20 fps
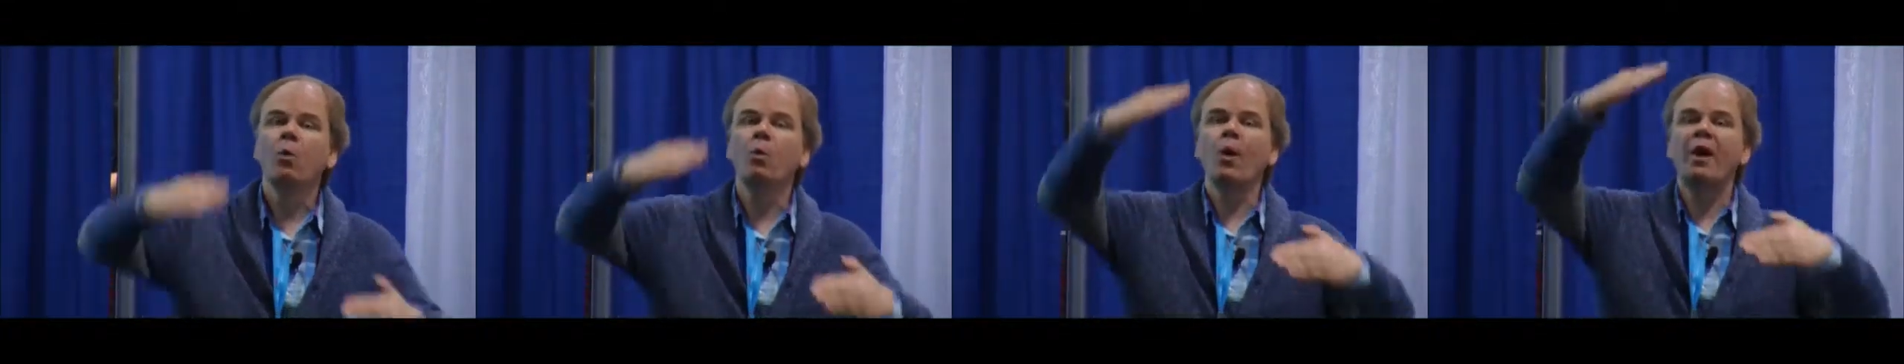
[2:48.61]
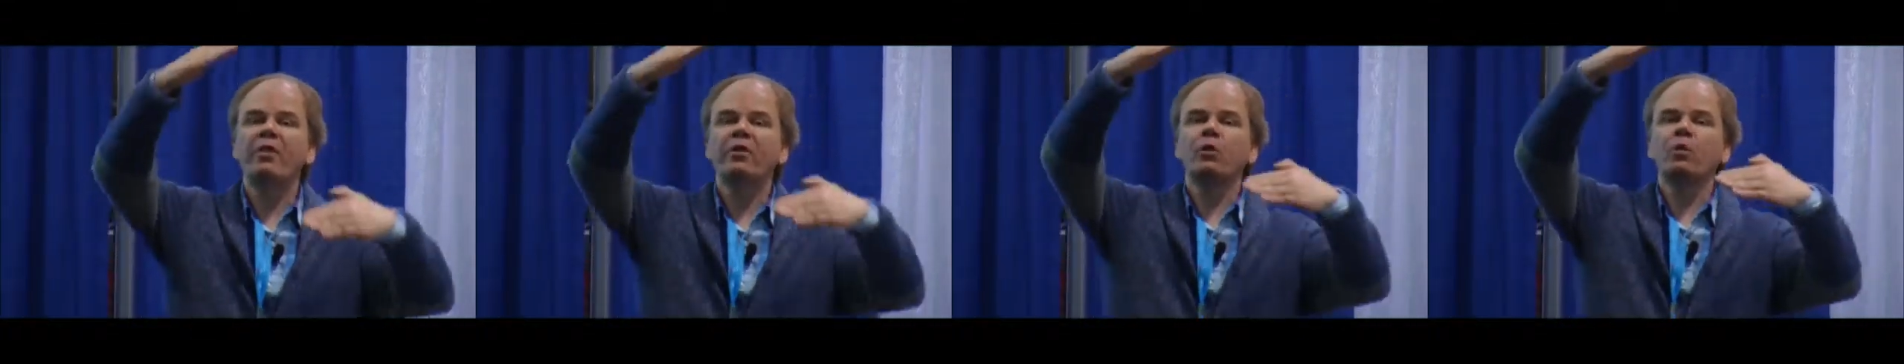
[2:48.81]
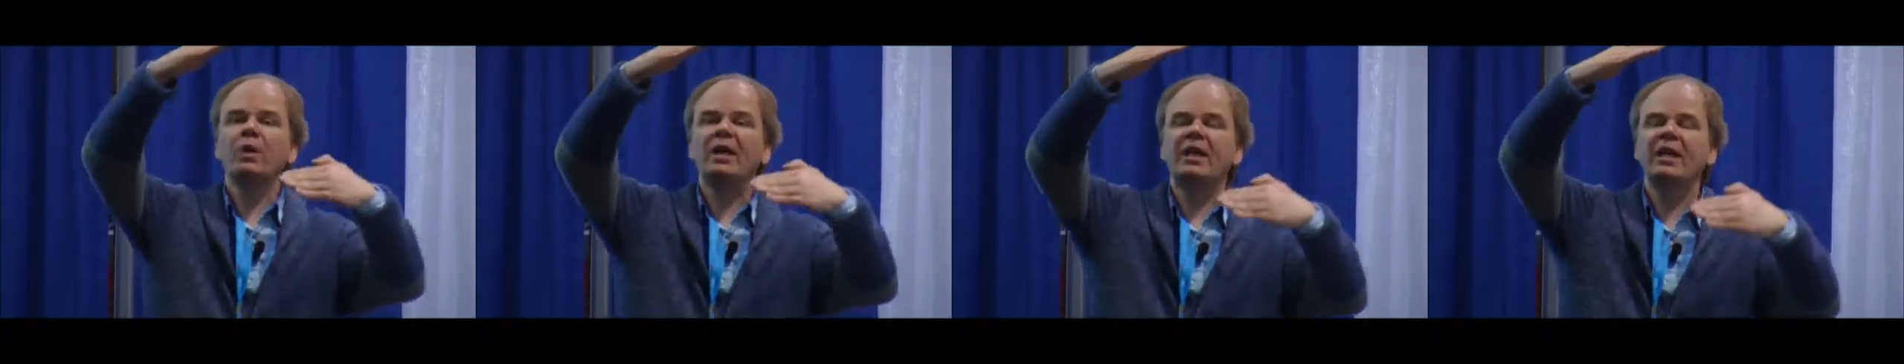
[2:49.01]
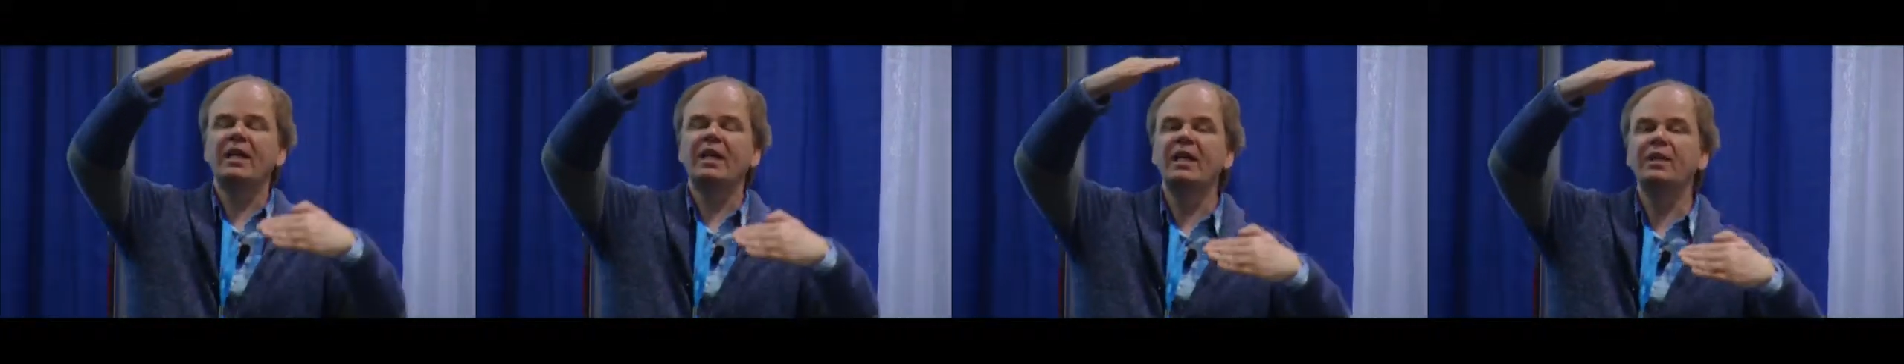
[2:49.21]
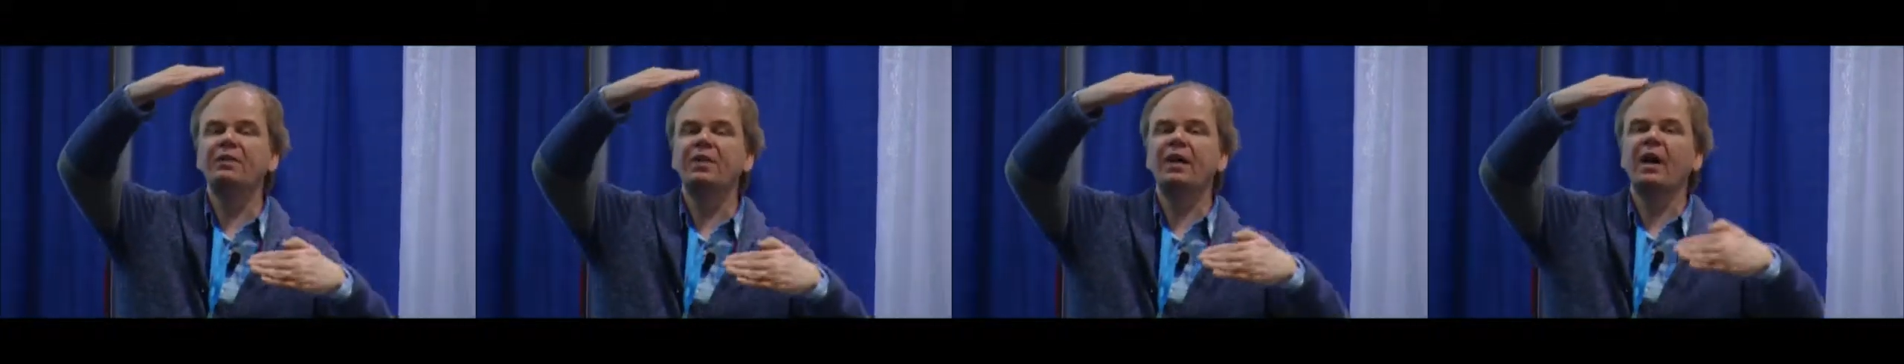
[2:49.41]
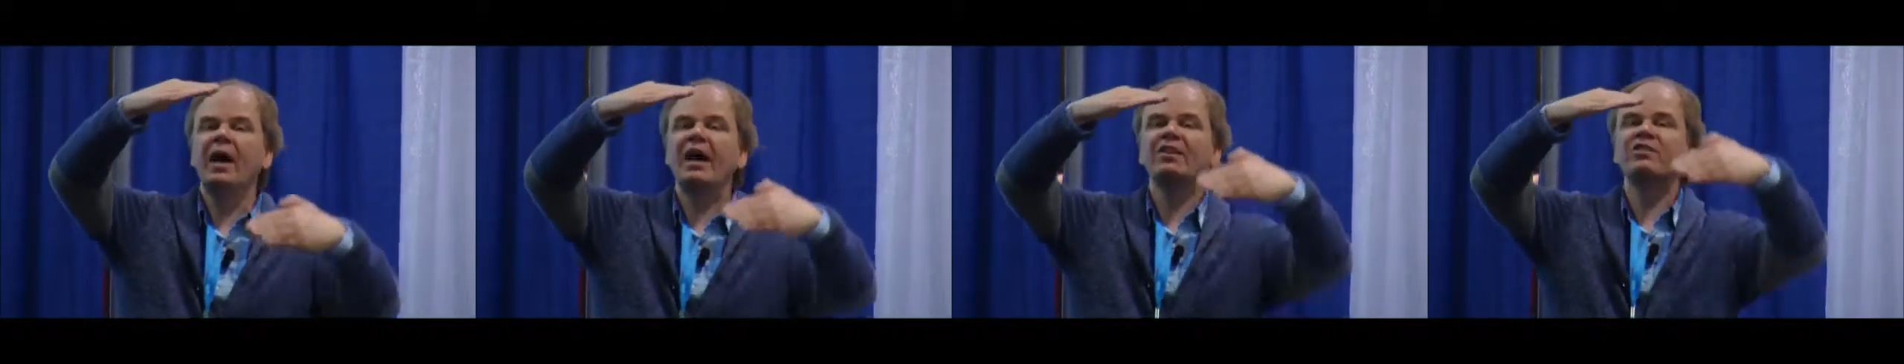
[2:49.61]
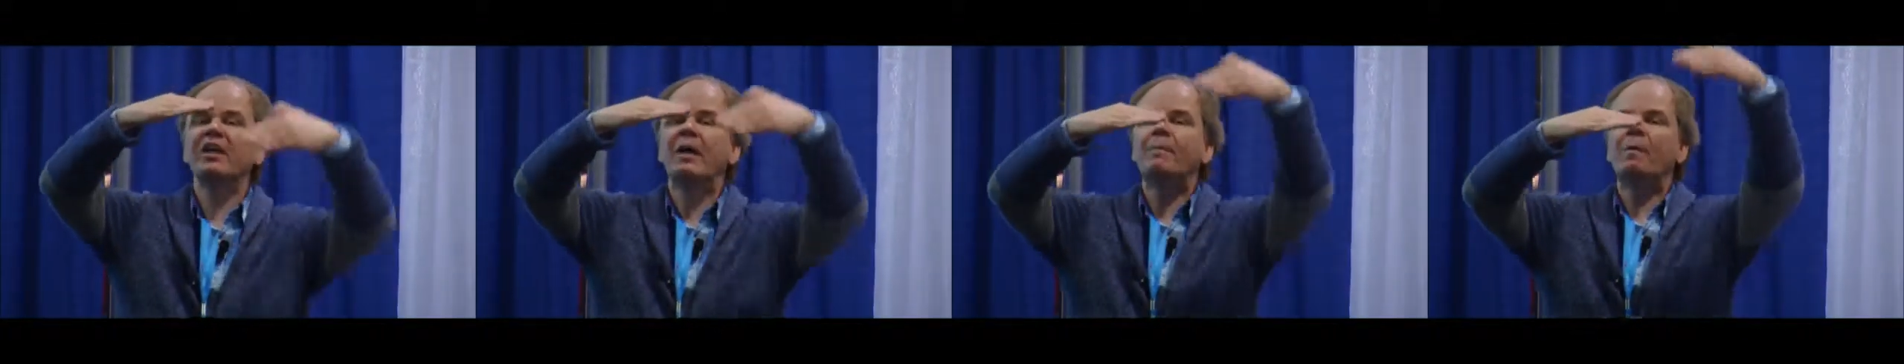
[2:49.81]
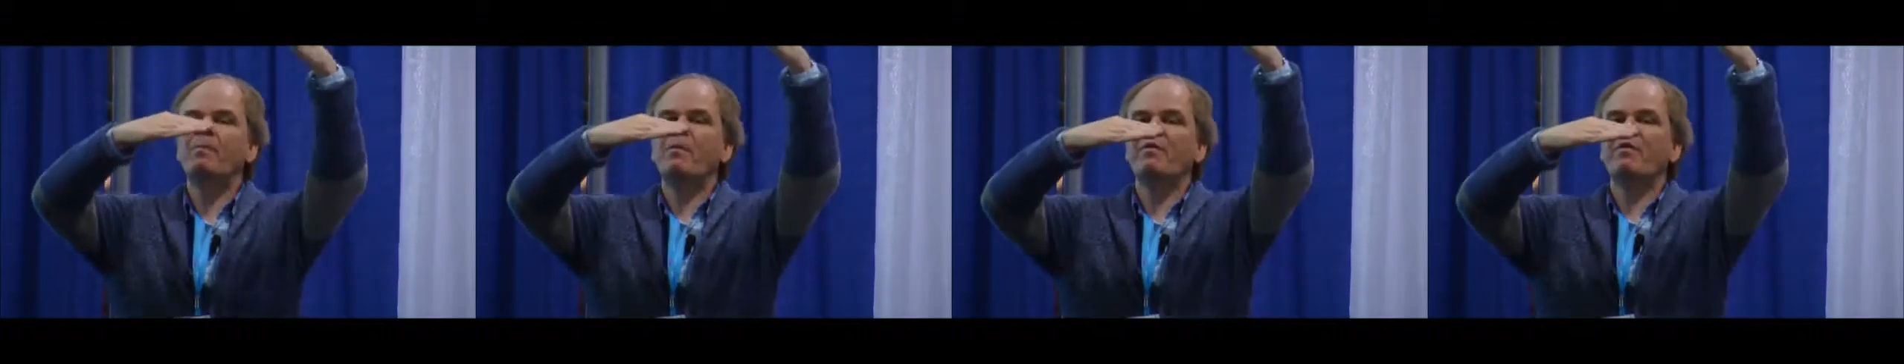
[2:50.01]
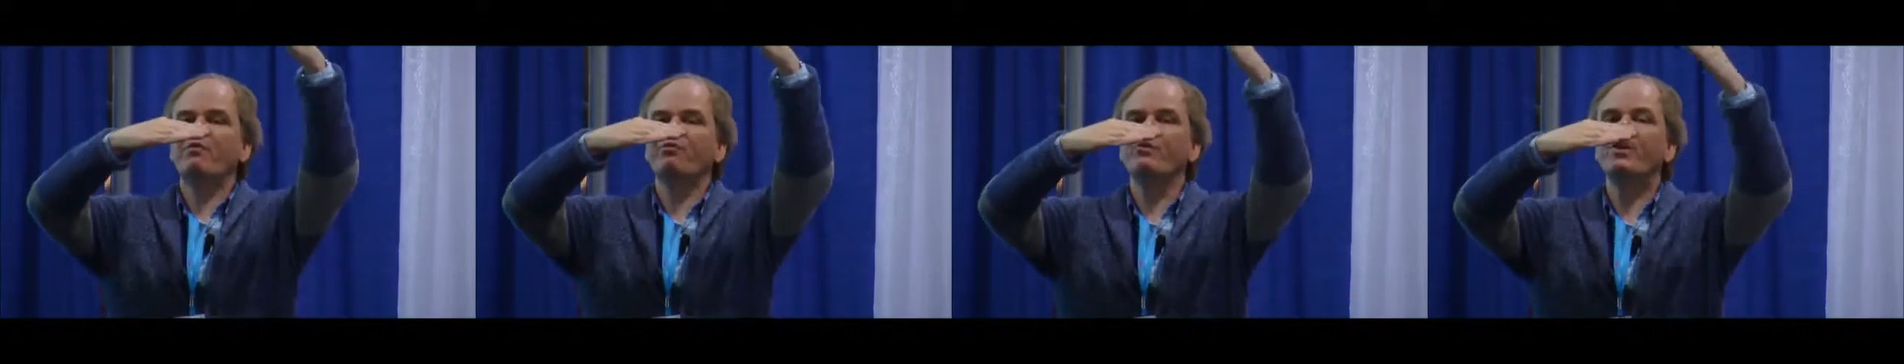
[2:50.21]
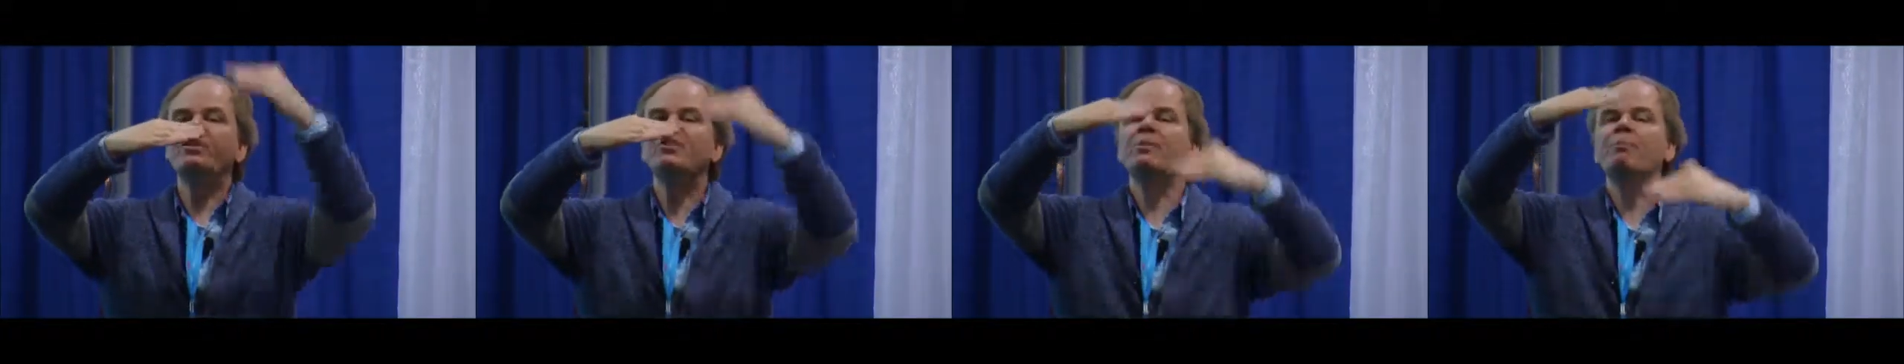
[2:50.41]
Whether we heat the ice up above
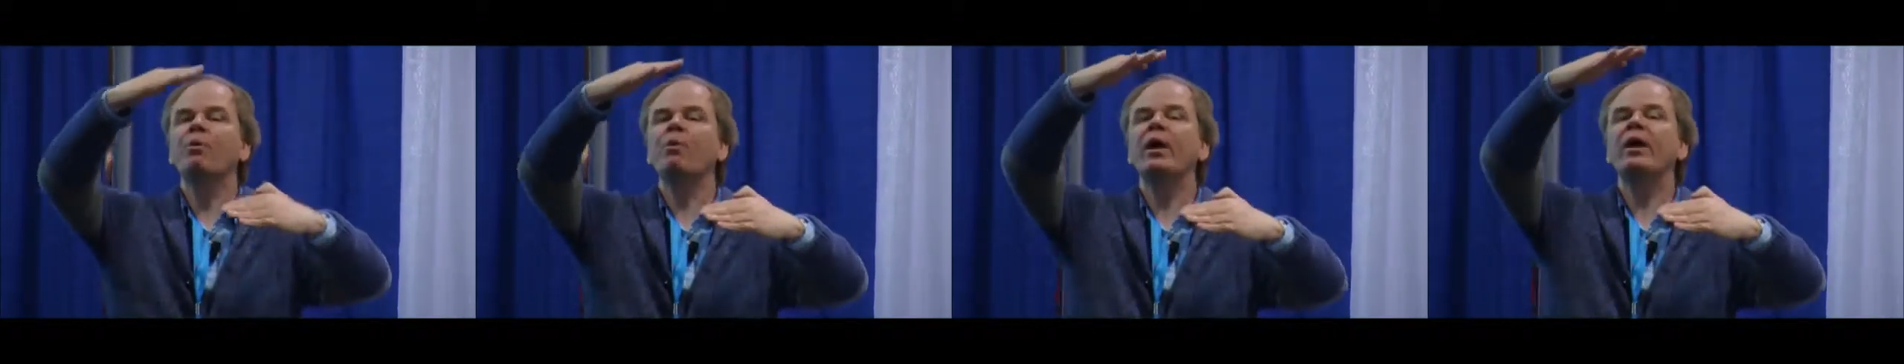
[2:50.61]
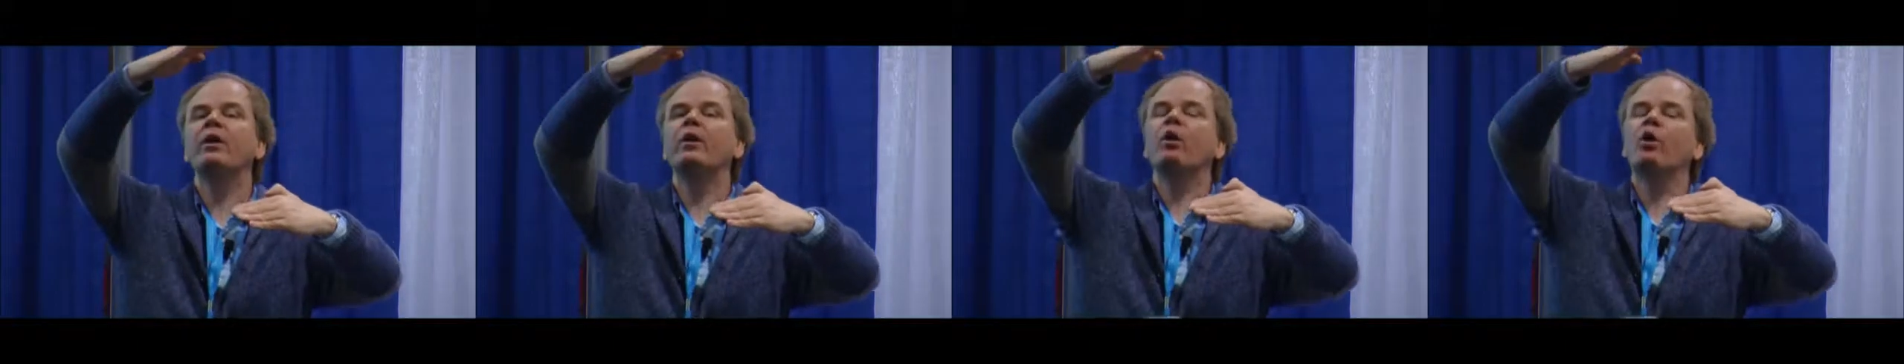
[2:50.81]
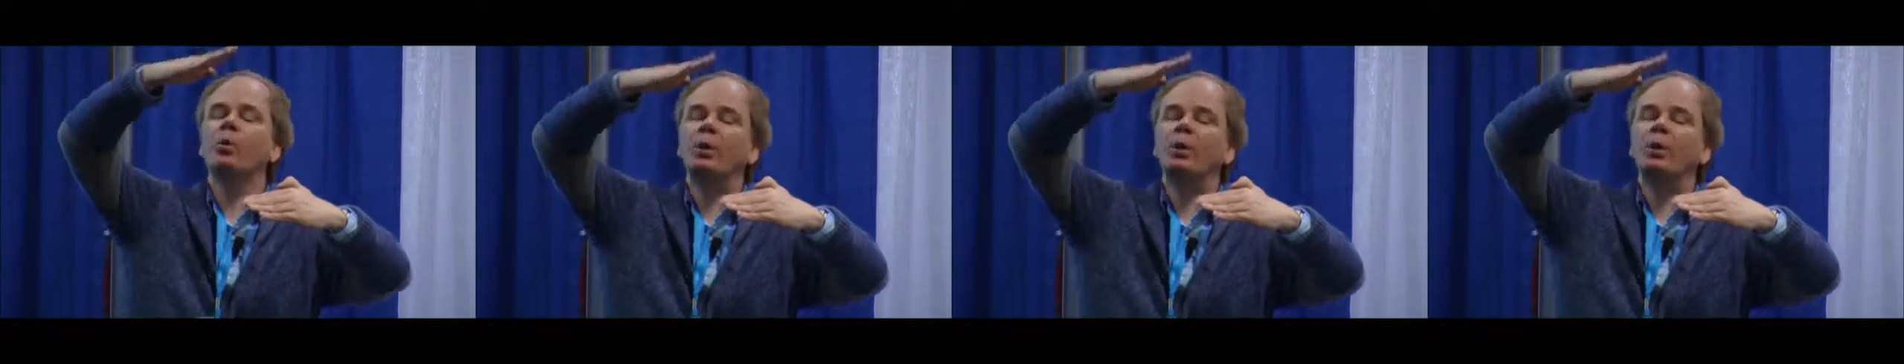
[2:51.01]
the freezing point